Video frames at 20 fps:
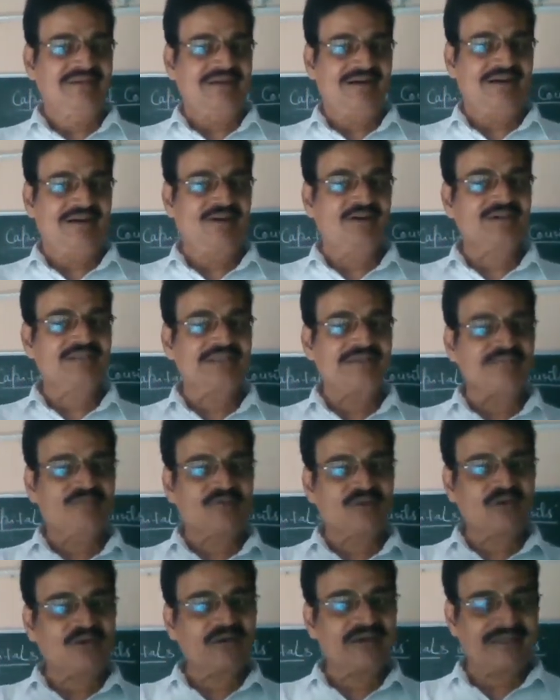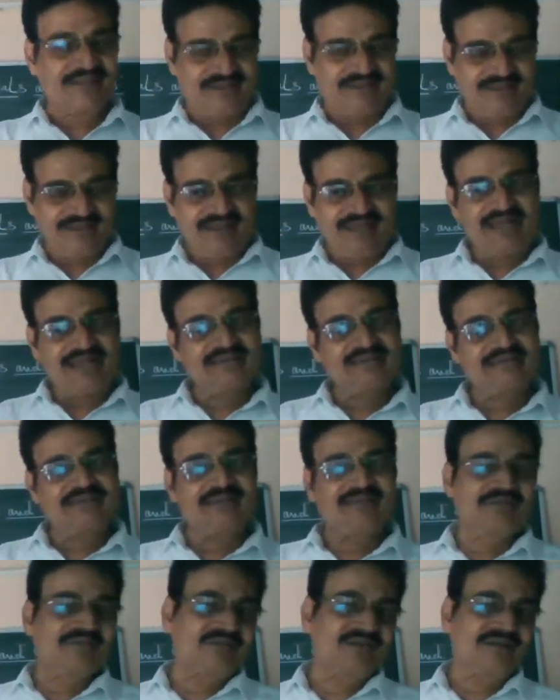or the broad and the
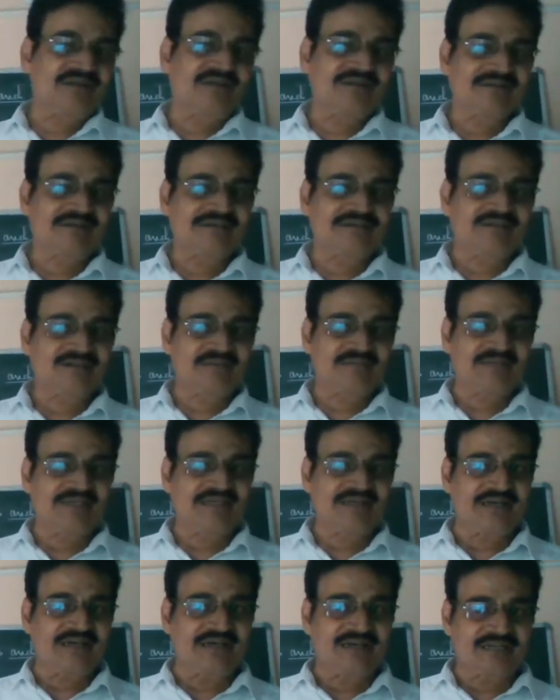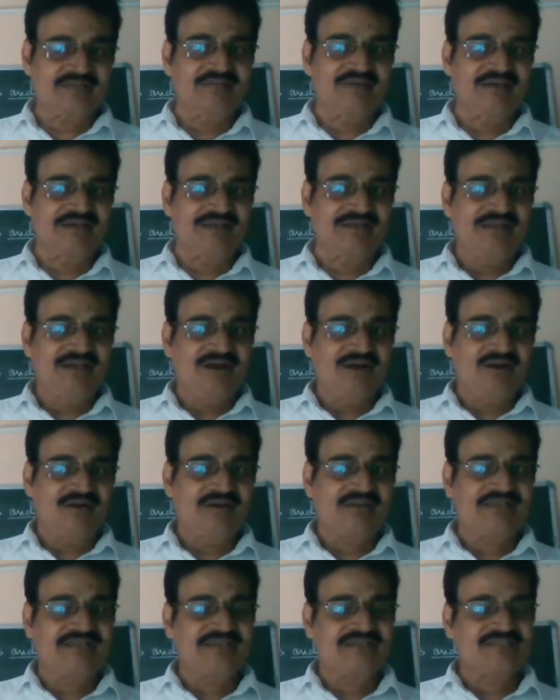liberal heart of the Akbar
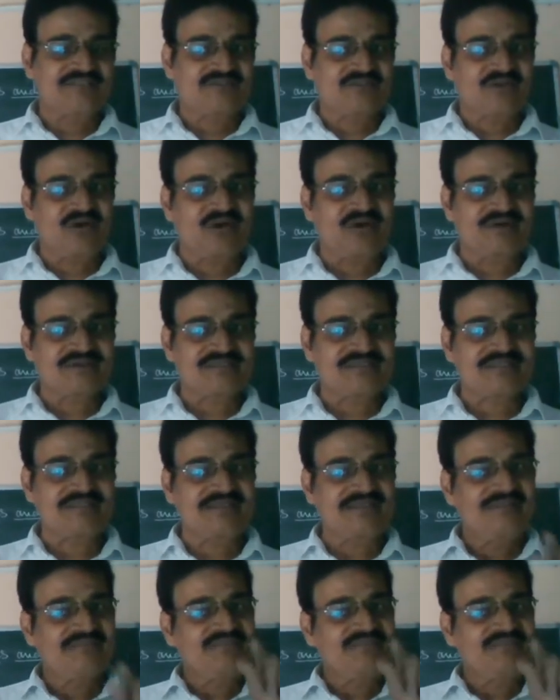or his thoughts